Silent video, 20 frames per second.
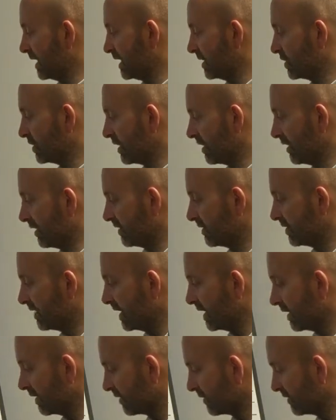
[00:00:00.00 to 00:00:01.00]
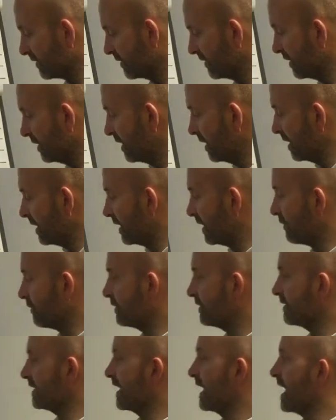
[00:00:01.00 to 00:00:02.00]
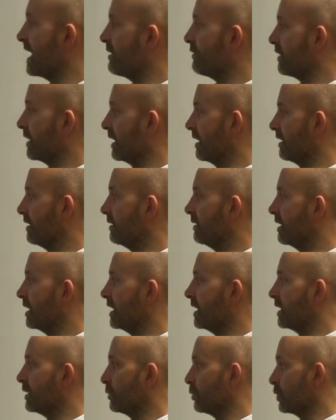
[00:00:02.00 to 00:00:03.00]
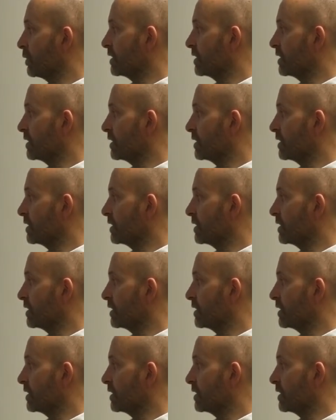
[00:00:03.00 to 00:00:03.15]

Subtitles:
each of these things. There is an area in